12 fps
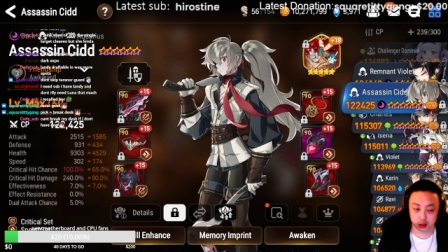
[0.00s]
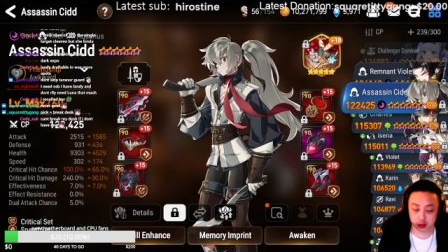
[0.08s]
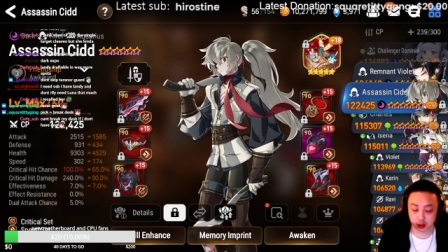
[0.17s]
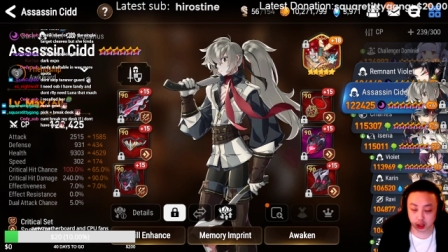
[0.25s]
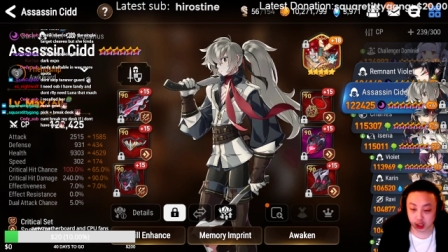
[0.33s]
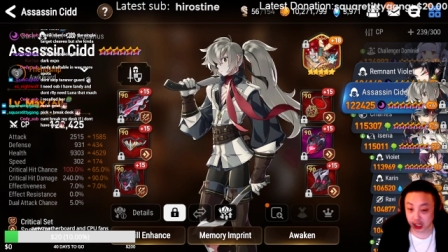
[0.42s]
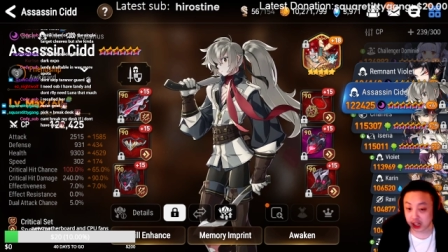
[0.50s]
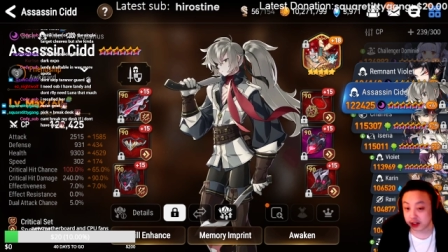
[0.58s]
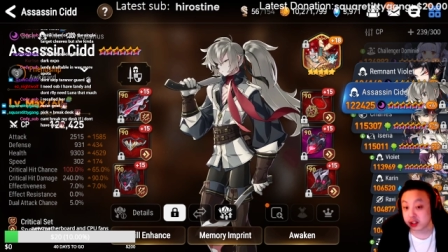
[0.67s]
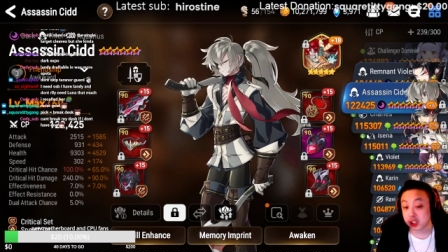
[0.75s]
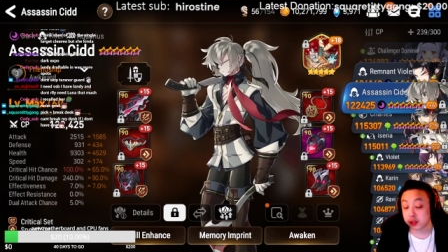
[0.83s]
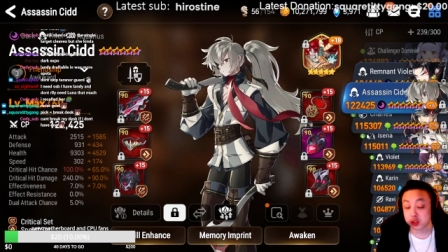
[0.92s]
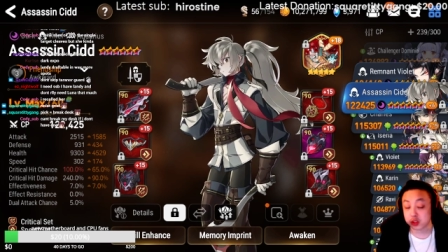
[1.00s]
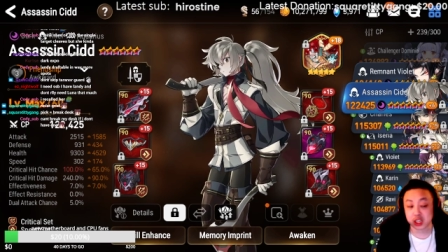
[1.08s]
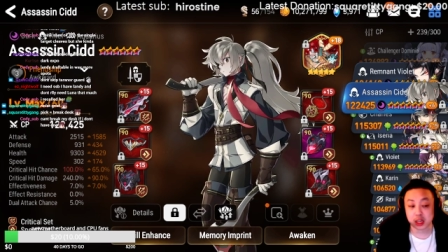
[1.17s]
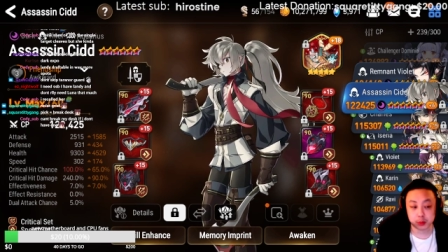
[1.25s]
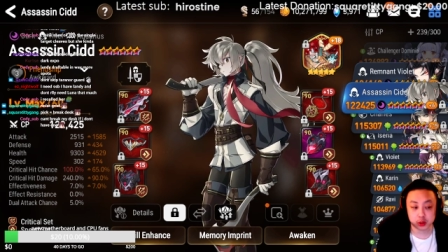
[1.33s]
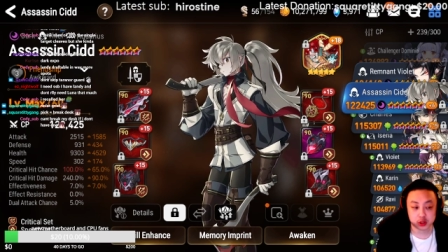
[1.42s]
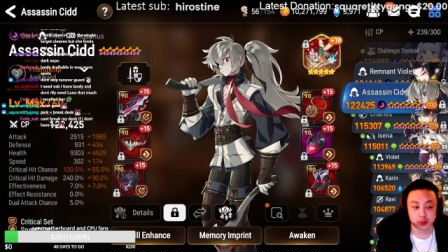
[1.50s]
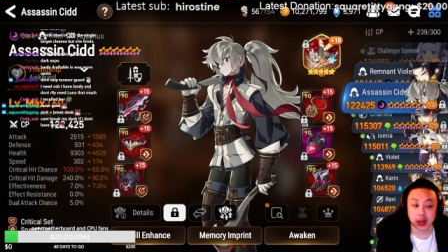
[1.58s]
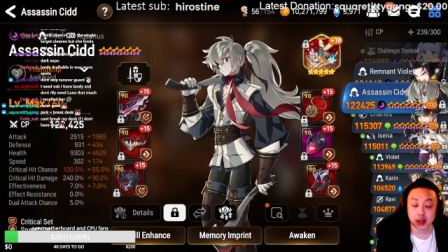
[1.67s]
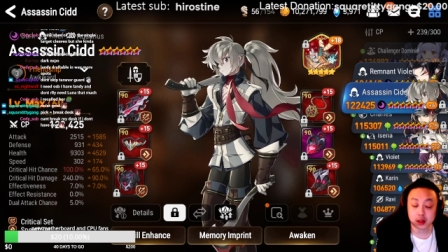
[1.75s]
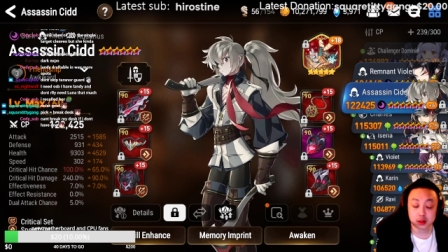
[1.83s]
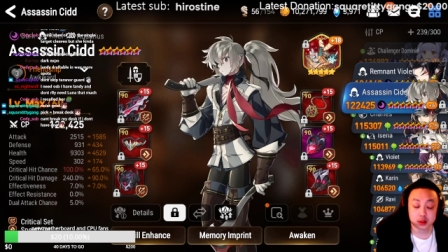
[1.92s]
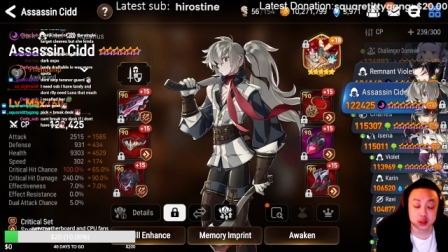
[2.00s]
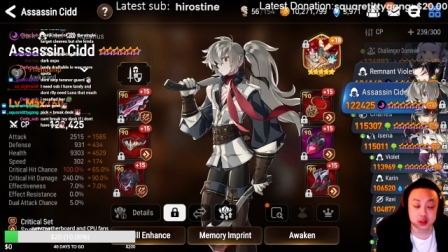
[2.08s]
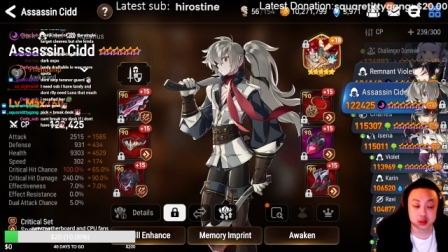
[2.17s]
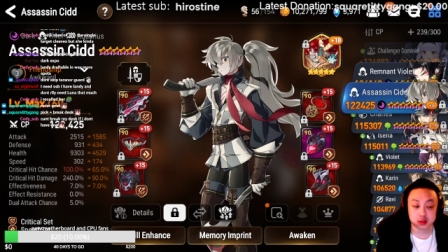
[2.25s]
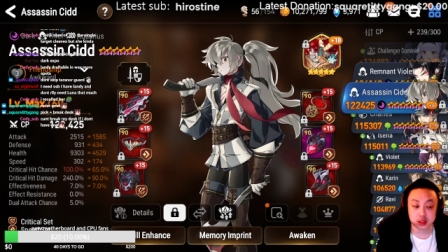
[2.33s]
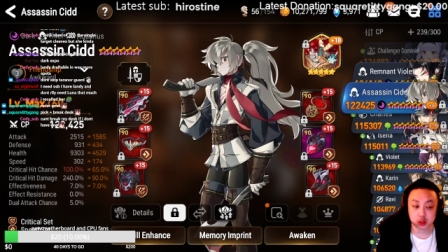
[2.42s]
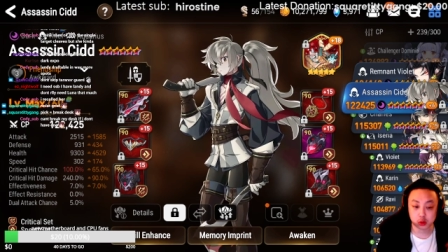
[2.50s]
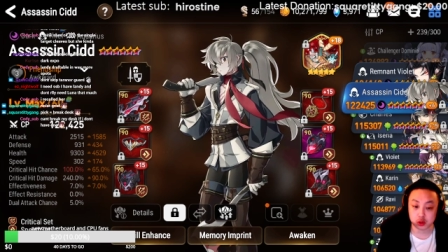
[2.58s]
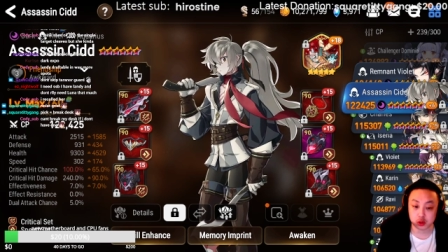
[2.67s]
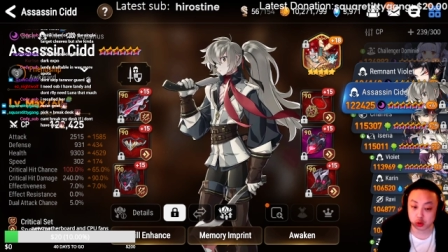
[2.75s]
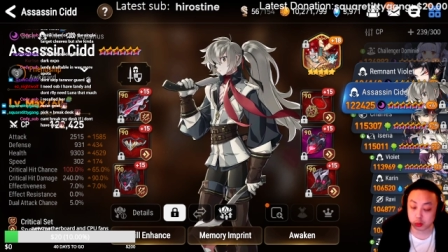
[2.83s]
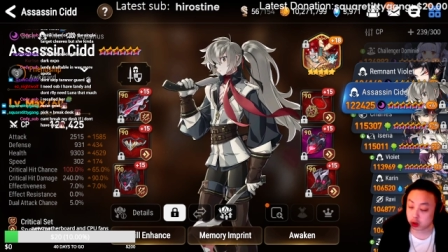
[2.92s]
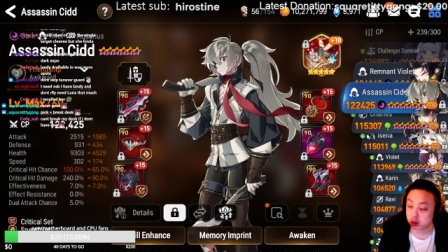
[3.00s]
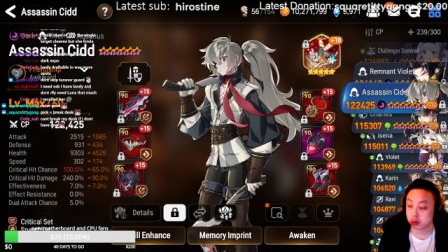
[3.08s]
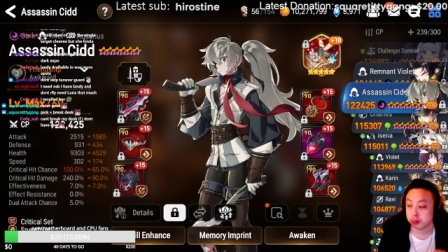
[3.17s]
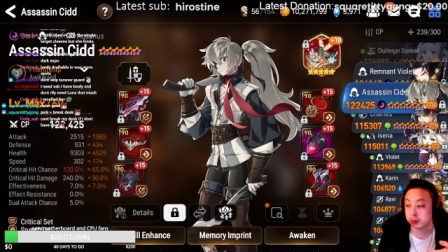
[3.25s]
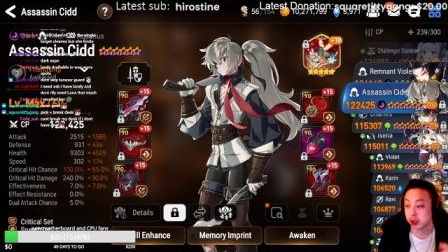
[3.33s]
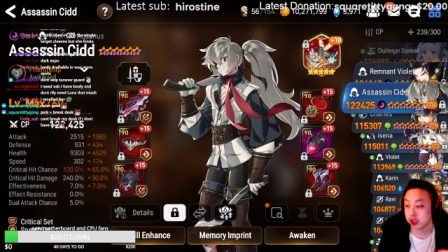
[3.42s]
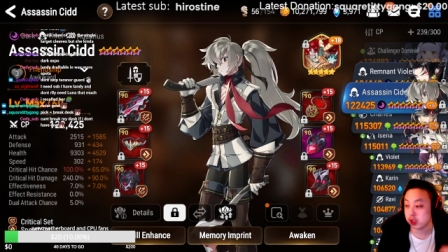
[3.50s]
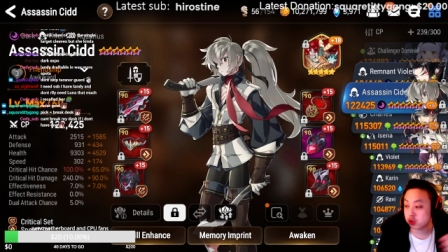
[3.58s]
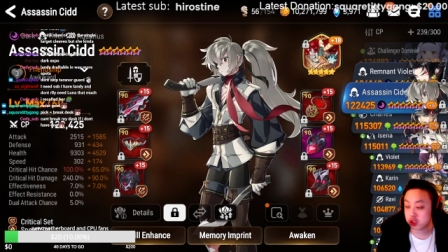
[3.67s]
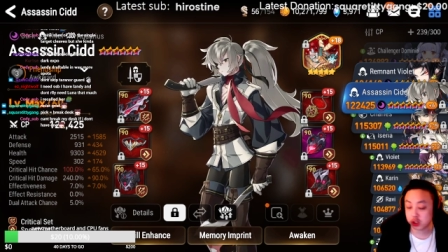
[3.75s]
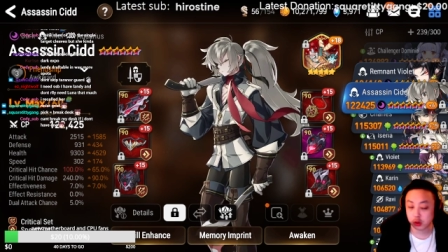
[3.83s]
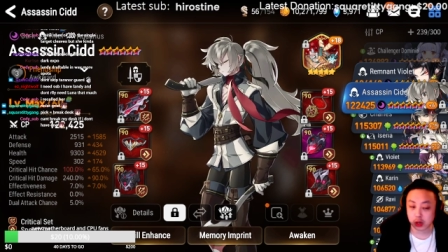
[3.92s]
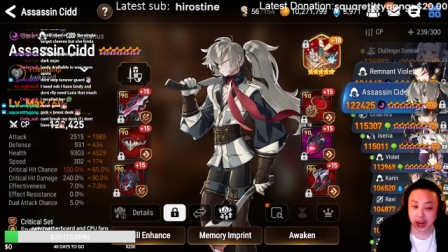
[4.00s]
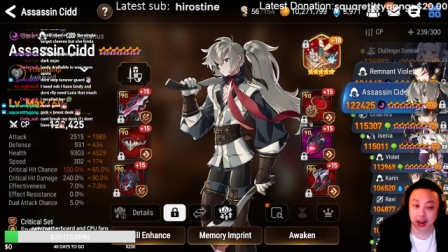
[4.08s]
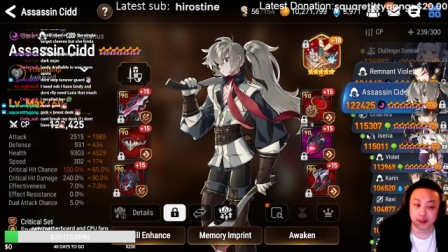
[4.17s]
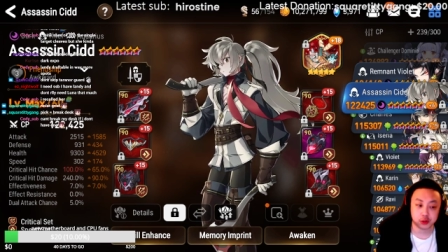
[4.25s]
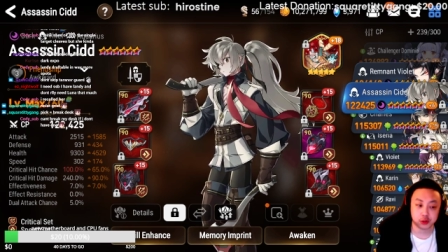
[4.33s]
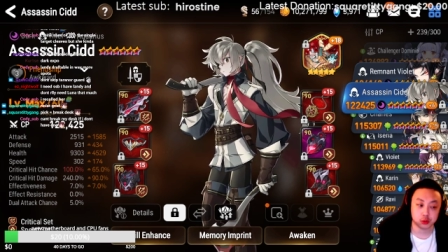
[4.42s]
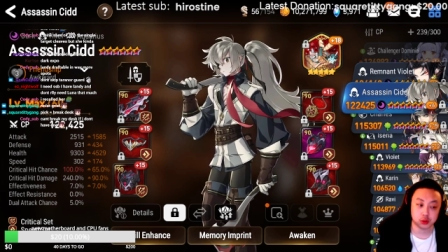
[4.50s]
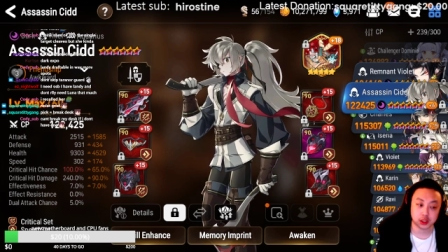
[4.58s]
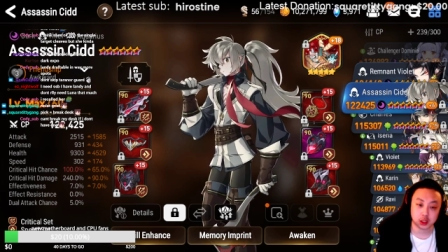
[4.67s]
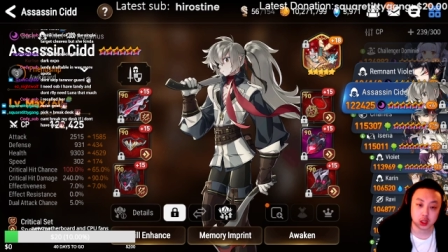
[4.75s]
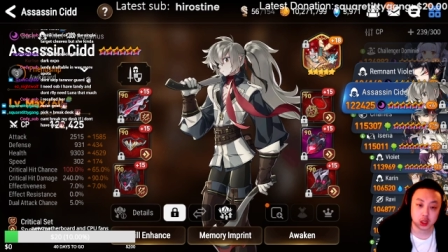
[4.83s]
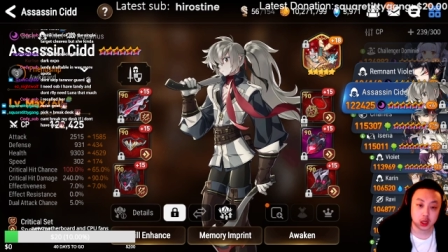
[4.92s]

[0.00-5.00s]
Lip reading: a lot of cleavers can push past this 302 mark, but you still have to like